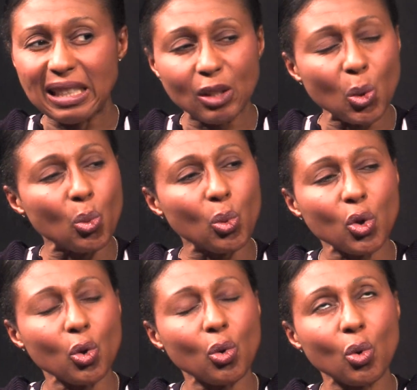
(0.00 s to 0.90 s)

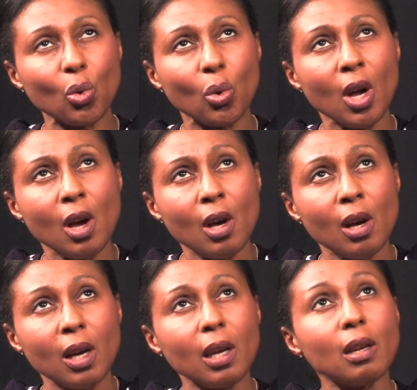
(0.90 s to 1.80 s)

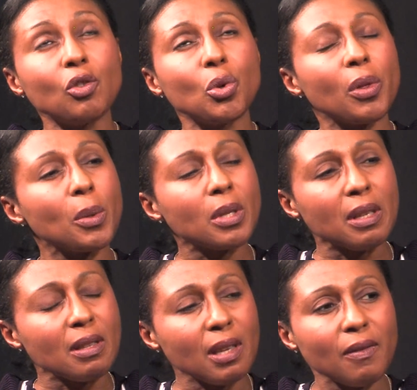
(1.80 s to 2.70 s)

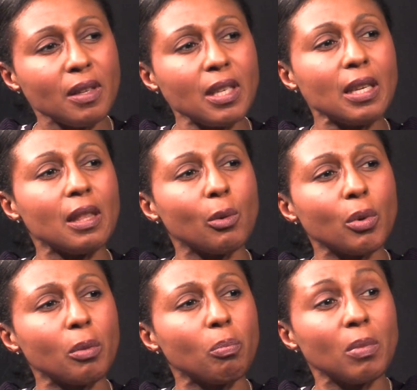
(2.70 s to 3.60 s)
2017 that were